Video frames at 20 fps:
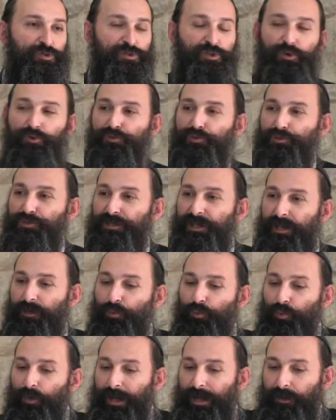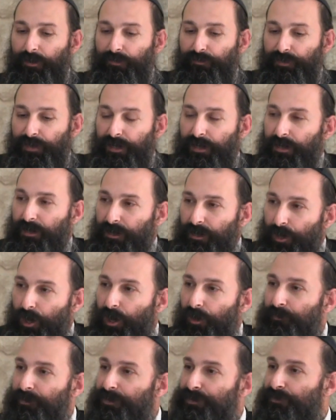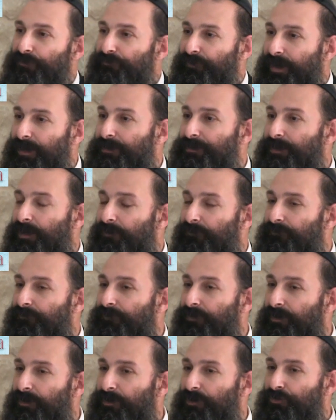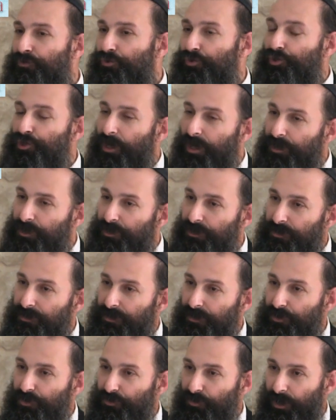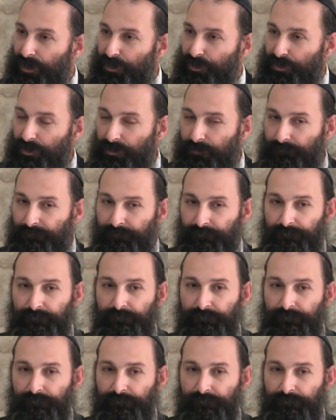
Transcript: so to say, wear the garments of Esav to change the situation.